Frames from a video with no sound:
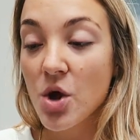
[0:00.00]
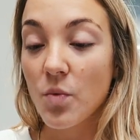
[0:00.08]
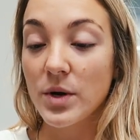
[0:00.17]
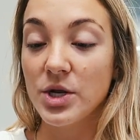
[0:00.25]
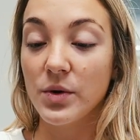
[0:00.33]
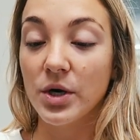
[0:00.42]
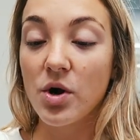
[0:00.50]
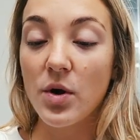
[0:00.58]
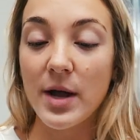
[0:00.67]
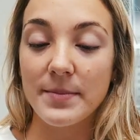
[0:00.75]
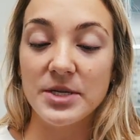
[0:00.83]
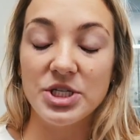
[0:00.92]
When you were
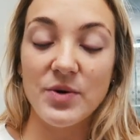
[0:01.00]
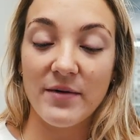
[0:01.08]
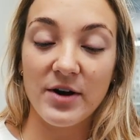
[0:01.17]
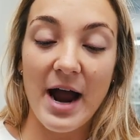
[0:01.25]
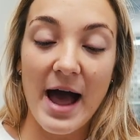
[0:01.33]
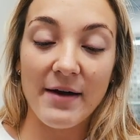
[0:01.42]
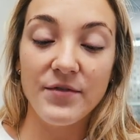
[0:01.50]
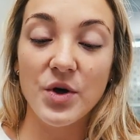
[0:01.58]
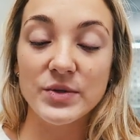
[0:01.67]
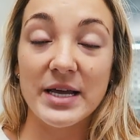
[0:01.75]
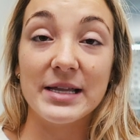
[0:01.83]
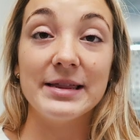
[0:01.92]
growing up, did you ever have
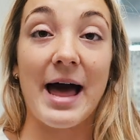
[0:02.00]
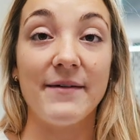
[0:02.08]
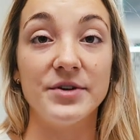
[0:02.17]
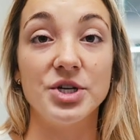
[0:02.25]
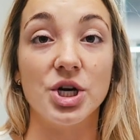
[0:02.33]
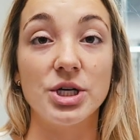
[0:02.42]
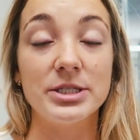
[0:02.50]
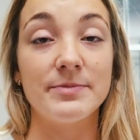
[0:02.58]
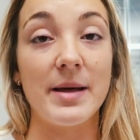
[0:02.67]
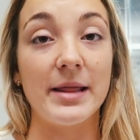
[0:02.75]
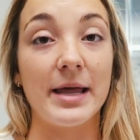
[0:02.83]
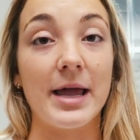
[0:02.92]
those like lavender
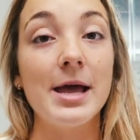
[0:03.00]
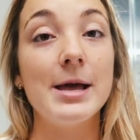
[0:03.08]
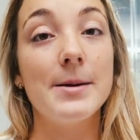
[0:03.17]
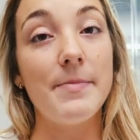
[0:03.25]
smelling